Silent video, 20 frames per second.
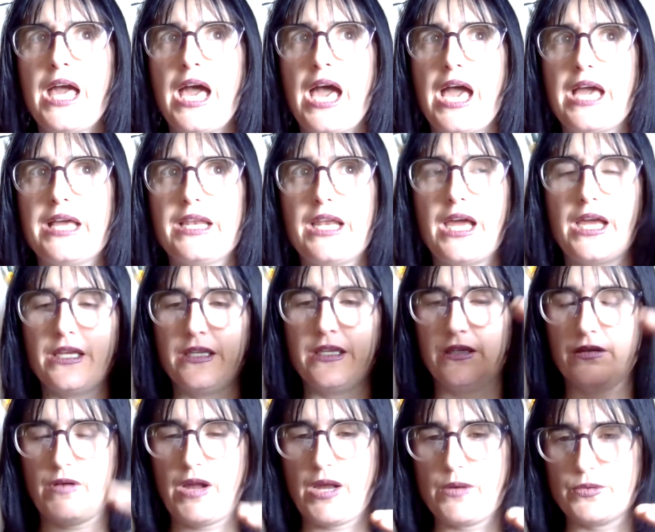And
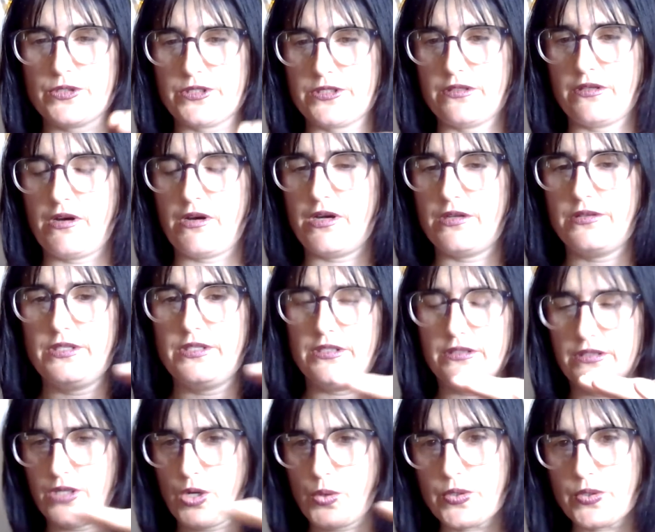I was on the
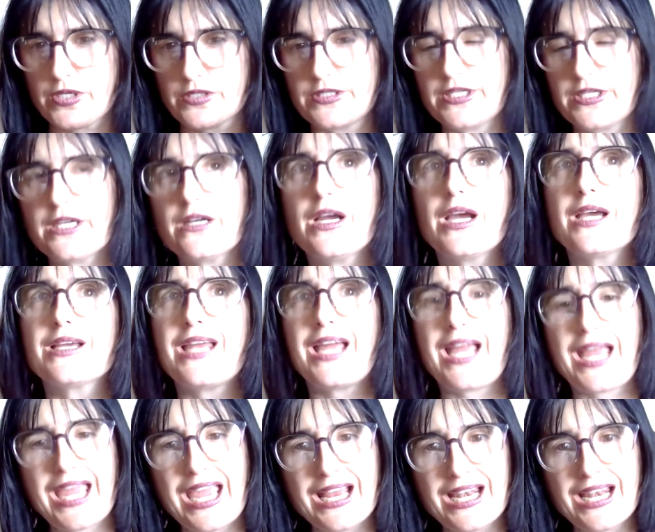lower tier, and I
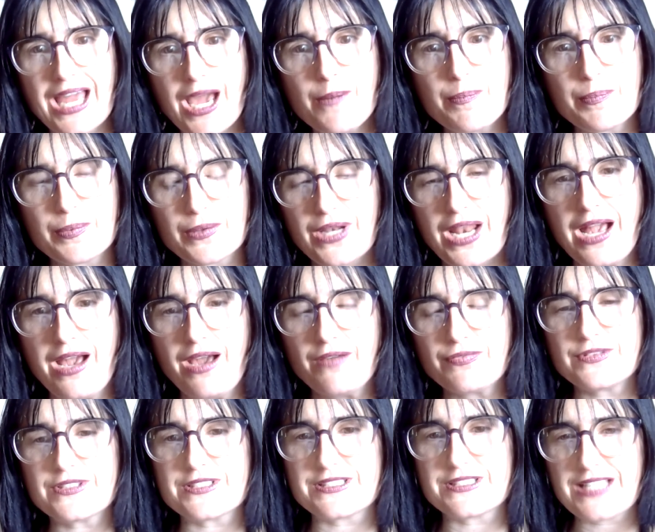can't help but have
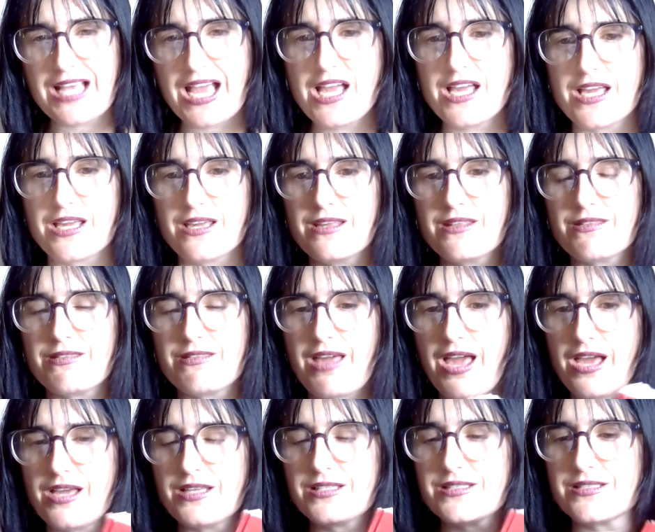to say
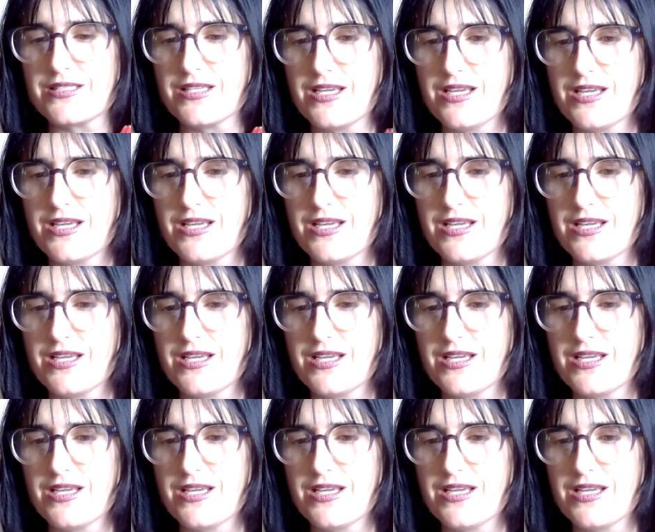that